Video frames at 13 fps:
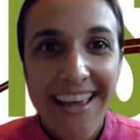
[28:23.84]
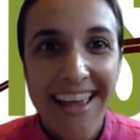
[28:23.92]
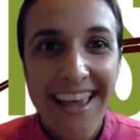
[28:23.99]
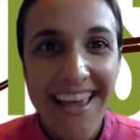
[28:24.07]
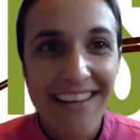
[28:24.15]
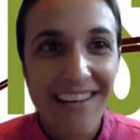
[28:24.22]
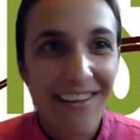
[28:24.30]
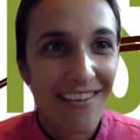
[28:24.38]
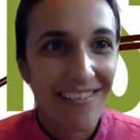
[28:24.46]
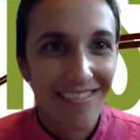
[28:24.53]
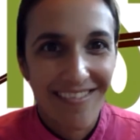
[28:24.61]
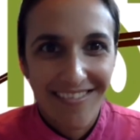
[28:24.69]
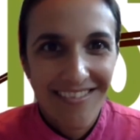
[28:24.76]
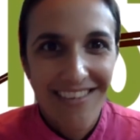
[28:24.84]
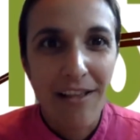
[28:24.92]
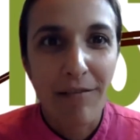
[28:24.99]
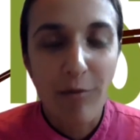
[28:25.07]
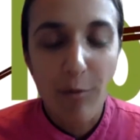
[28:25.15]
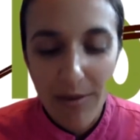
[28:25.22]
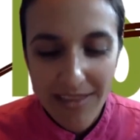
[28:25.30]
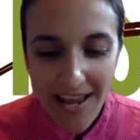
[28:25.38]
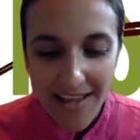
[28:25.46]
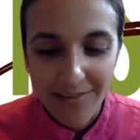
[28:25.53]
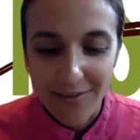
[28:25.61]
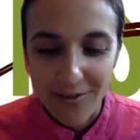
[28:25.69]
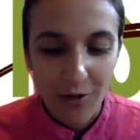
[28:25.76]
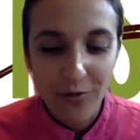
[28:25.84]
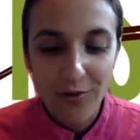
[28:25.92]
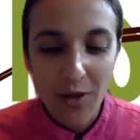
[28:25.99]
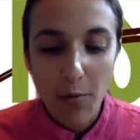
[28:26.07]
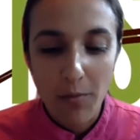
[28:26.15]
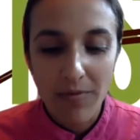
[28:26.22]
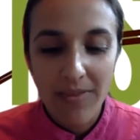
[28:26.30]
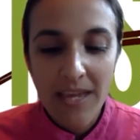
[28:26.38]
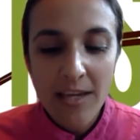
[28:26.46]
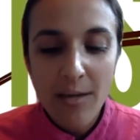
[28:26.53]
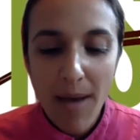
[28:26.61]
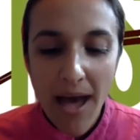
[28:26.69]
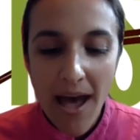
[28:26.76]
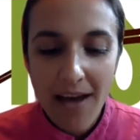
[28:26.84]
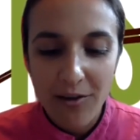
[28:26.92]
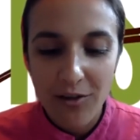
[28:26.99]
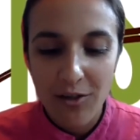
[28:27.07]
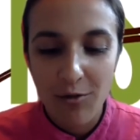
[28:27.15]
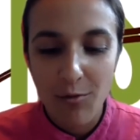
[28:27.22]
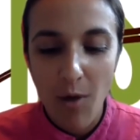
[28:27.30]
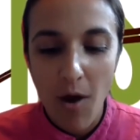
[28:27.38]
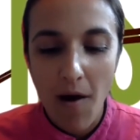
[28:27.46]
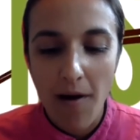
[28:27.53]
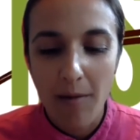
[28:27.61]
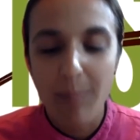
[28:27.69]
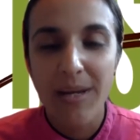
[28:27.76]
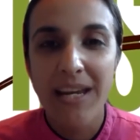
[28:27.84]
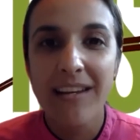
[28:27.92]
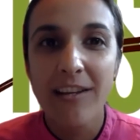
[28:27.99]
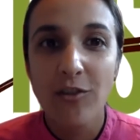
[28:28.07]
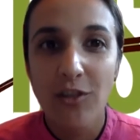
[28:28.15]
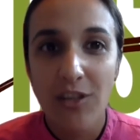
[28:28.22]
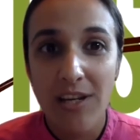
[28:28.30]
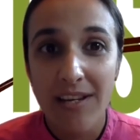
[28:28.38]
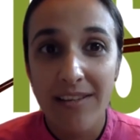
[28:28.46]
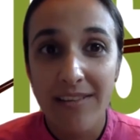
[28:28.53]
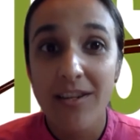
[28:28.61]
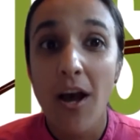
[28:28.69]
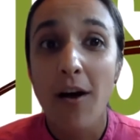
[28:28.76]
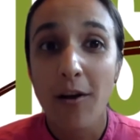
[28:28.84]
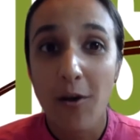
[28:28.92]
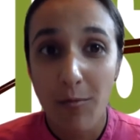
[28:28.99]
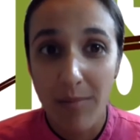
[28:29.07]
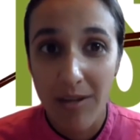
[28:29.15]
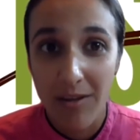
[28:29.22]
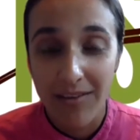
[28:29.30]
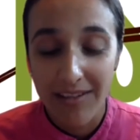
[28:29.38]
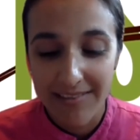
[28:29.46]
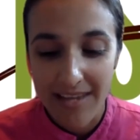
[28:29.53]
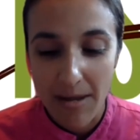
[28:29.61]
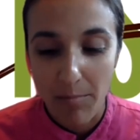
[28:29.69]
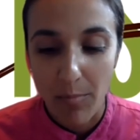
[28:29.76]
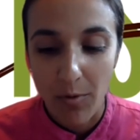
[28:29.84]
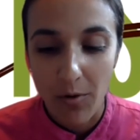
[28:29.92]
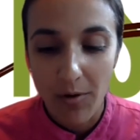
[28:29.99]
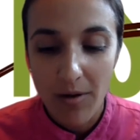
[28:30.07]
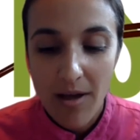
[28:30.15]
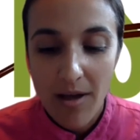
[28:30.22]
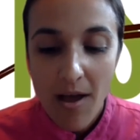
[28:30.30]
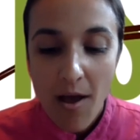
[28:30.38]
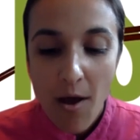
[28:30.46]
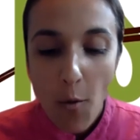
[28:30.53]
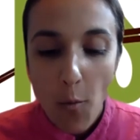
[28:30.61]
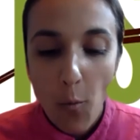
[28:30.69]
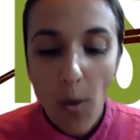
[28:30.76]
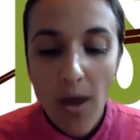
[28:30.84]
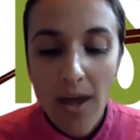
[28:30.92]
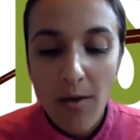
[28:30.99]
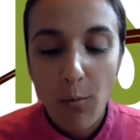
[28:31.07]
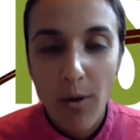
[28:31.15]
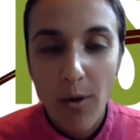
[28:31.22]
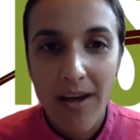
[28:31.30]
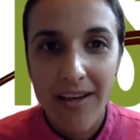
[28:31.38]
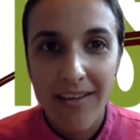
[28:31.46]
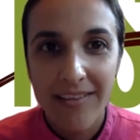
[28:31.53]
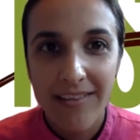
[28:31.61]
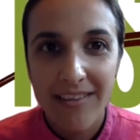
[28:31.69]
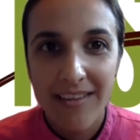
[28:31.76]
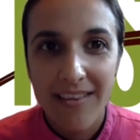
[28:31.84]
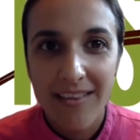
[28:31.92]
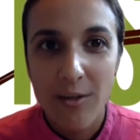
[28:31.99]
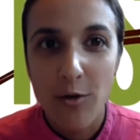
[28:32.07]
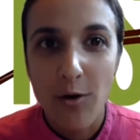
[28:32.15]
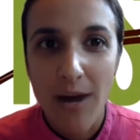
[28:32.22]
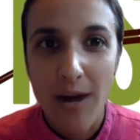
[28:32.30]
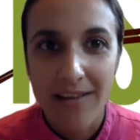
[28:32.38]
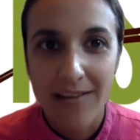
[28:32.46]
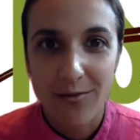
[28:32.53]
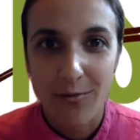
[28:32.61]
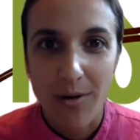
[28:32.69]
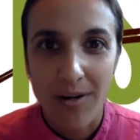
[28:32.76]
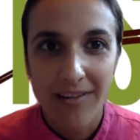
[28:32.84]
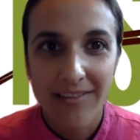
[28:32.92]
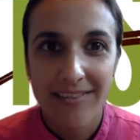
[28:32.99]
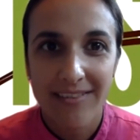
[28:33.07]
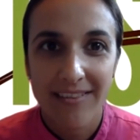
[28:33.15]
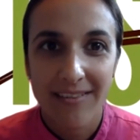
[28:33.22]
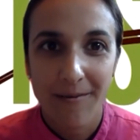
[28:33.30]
and tell everyone the answer. So think back to our bean and cheese taco meal example. What was the grain source?